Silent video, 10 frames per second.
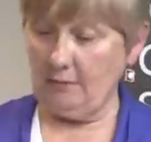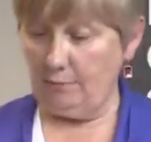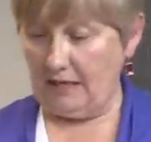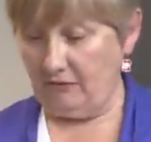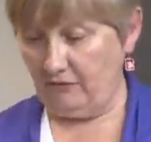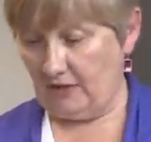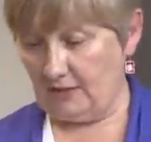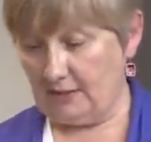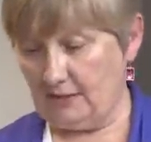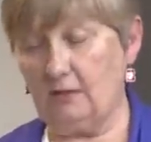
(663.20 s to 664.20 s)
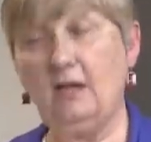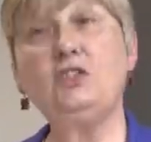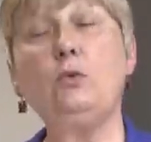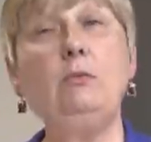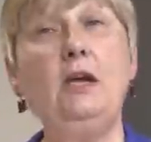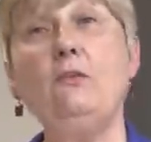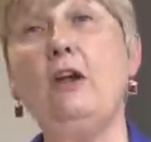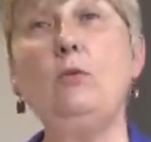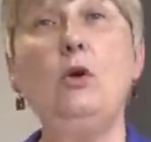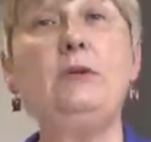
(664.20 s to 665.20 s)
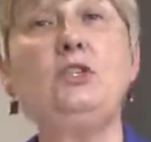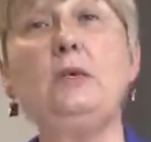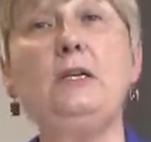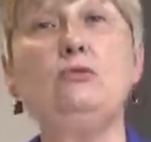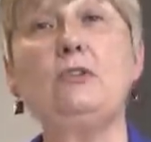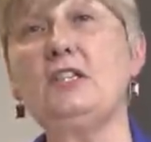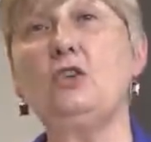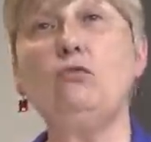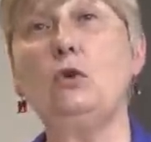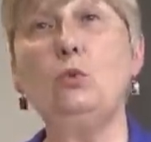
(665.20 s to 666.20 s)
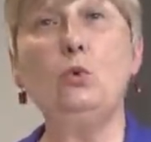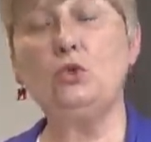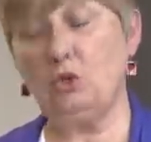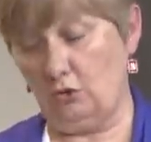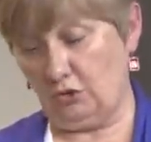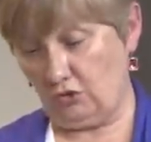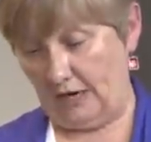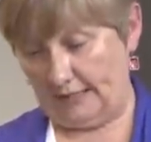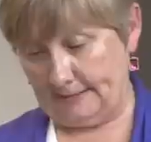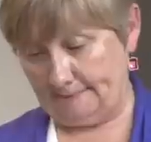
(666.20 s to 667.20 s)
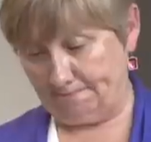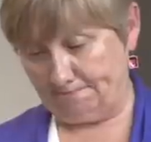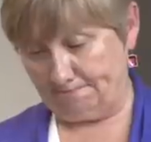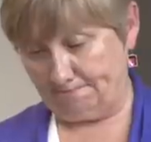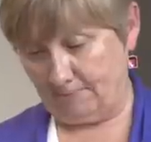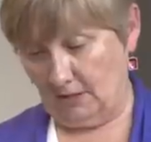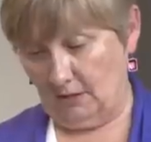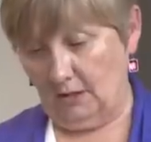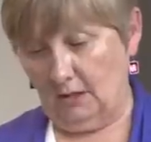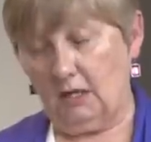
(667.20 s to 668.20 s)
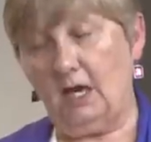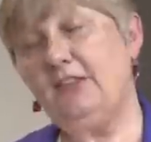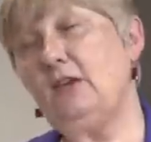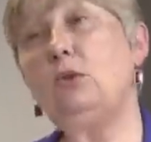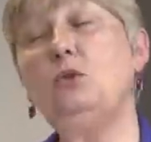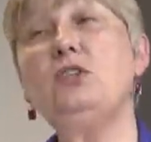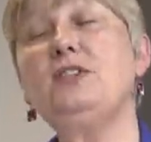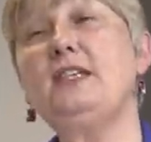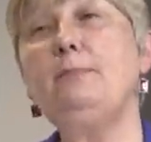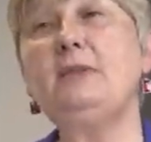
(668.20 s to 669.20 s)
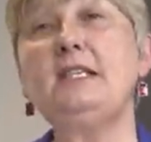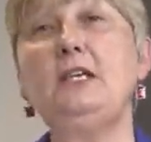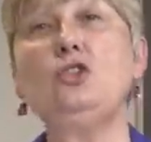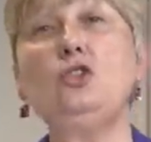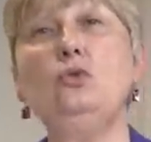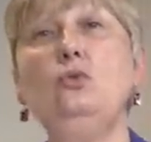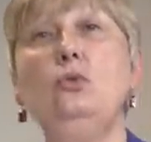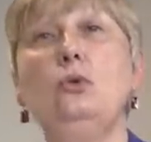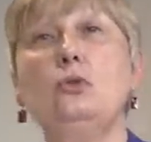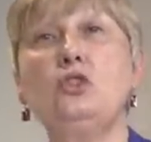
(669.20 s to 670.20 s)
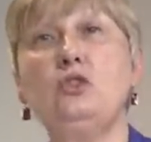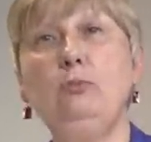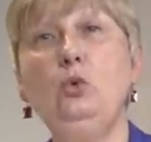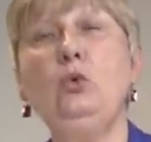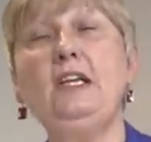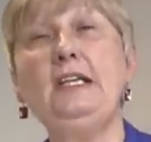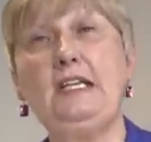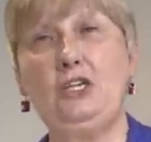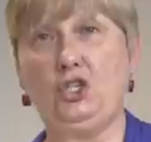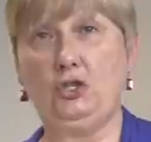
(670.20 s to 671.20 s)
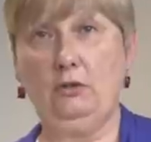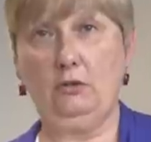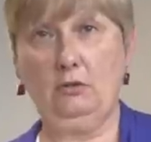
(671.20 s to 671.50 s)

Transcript: and benefits. Uh, so we might very well be doing risk and reward contracts. I think we'll also see potential smaller niche